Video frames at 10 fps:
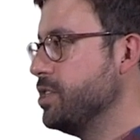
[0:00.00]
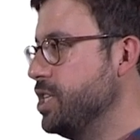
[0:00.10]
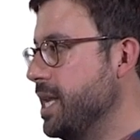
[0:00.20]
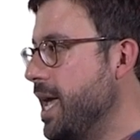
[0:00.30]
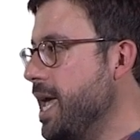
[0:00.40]

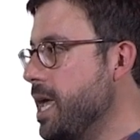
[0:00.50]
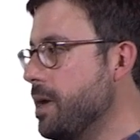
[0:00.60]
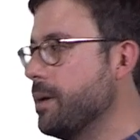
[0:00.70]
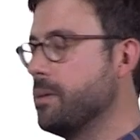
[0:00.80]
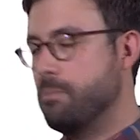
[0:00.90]
gene
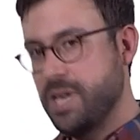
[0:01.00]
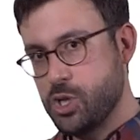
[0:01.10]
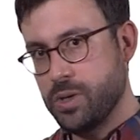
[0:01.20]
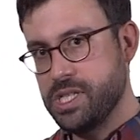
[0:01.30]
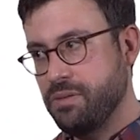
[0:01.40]
A,
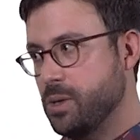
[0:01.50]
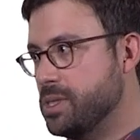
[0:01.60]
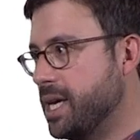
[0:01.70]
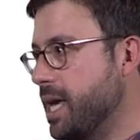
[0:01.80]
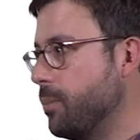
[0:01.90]
measure its
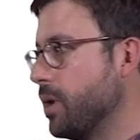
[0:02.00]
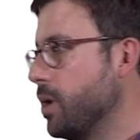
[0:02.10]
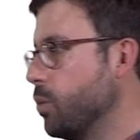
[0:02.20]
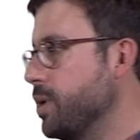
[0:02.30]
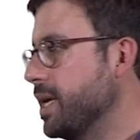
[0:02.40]
phenotype,
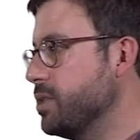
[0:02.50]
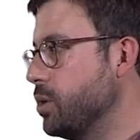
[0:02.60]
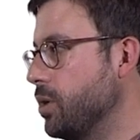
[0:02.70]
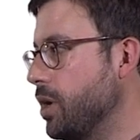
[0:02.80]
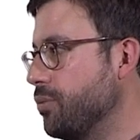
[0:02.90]
we can
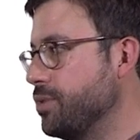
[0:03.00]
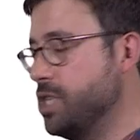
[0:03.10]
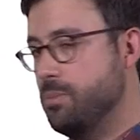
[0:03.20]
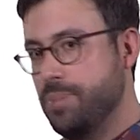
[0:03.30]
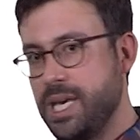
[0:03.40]
turn off
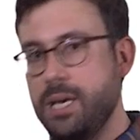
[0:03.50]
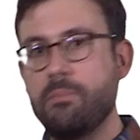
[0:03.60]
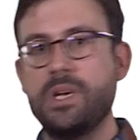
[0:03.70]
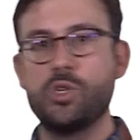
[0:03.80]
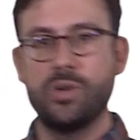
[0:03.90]
gene B,
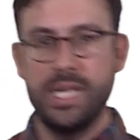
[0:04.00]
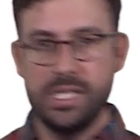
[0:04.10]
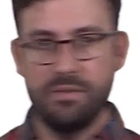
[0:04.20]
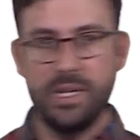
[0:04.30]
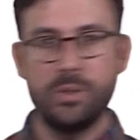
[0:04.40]
measure
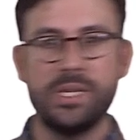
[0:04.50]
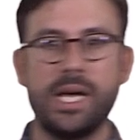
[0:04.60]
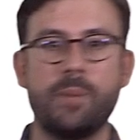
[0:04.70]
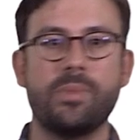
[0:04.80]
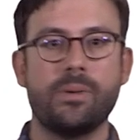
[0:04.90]
its
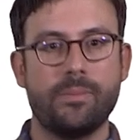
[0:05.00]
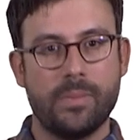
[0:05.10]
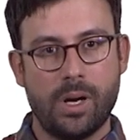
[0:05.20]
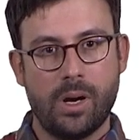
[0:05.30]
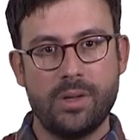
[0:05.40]
phenotype
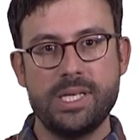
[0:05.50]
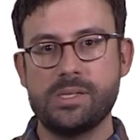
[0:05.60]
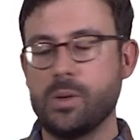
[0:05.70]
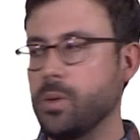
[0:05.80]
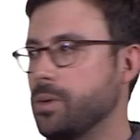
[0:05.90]
on
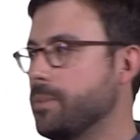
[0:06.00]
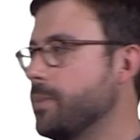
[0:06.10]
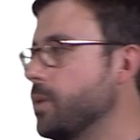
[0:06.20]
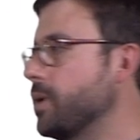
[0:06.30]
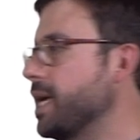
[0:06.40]
its own
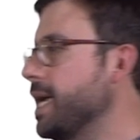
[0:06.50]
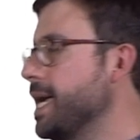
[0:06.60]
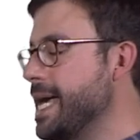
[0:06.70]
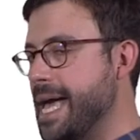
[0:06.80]
okay?